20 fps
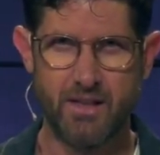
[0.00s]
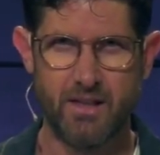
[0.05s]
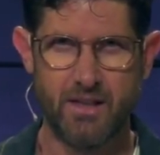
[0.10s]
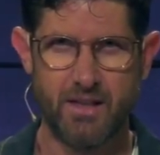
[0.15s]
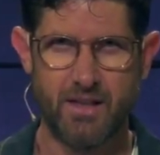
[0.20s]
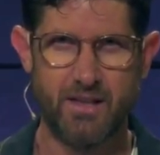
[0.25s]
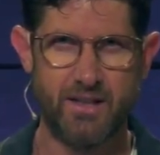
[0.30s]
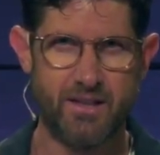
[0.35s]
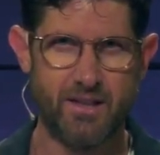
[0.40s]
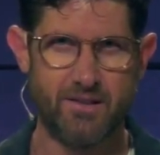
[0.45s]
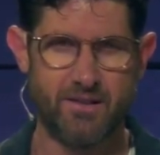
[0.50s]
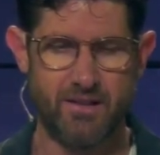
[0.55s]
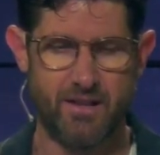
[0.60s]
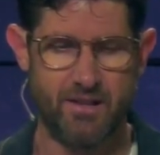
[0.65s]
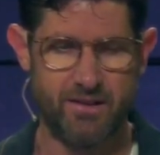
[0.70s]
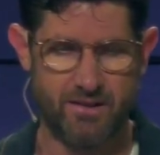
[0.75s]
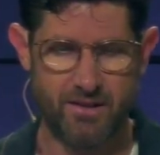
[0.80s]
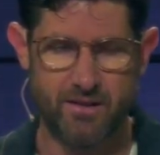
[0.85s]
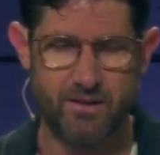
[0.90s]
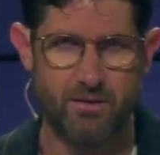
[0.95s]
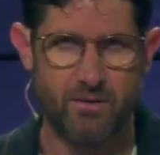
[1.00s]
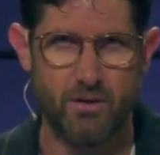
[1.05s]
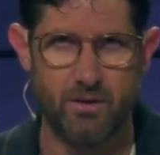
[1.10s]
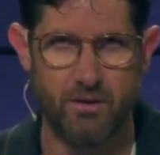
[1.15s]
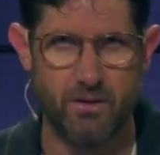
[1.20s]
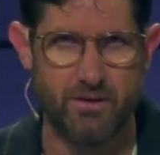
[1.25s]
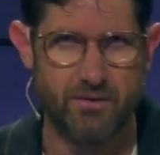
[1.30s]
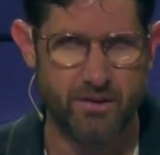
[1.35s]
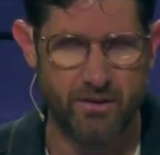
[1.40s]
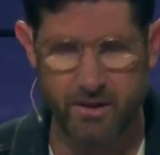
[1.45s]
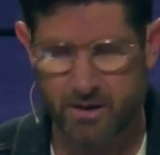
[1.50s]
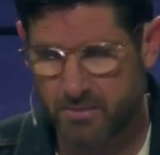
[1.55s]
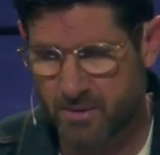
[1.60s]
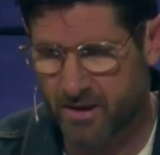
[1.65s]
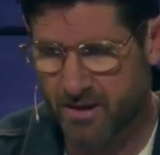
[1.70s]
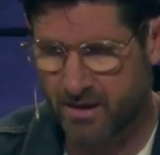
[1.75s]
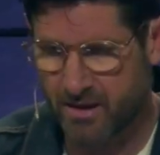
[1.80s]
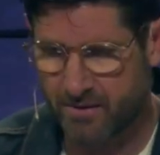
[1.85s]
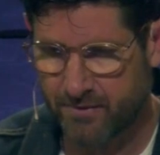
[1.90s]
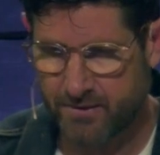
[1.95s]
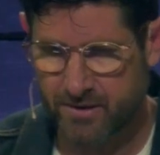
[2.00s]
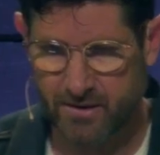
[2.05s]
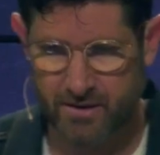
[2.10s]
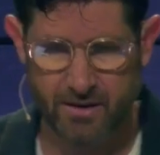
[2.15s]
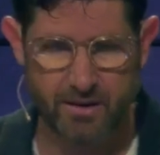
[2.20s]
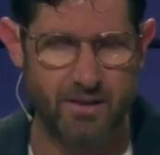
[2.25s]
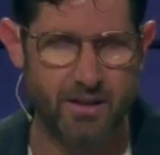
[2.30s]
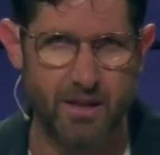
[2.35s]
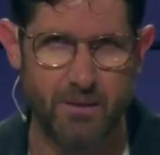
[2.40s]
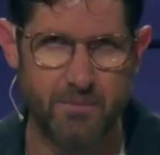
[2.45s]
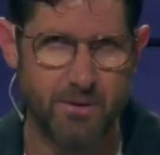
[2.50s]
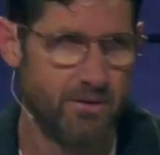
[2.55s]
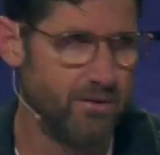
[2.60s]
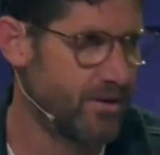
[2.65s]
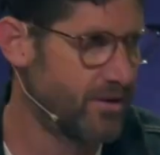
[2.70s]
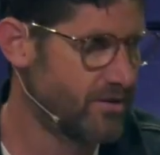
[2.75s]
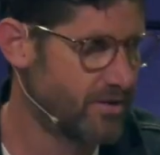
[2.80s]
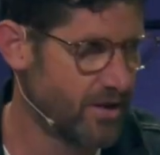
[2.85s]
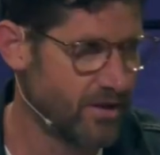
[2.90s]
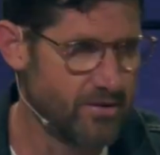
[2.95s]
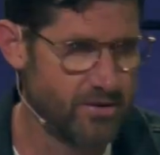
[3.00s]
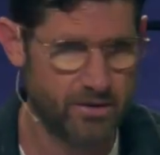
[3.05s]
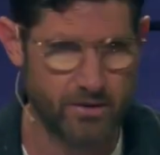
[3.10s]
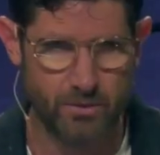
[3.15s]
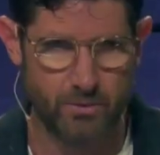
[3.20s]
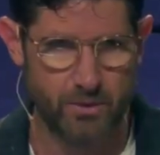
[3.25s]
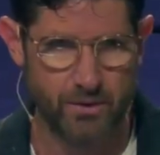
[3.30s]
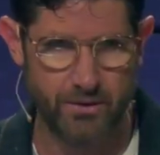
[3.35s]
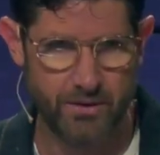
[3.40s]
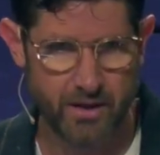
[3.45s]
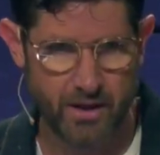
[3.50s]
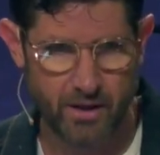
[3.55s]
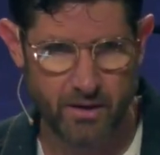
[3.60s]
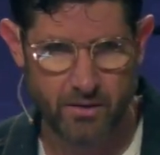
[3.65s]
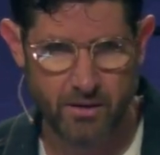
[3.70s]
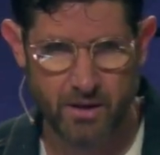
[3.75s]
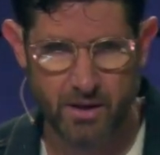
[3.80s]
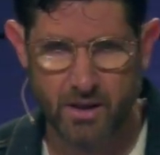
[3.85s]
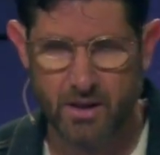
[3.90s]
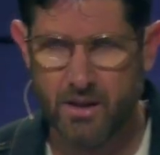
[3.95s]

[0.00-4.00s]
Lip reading: he says, well, is there anybody left to condemn you, to judge you? Well, no.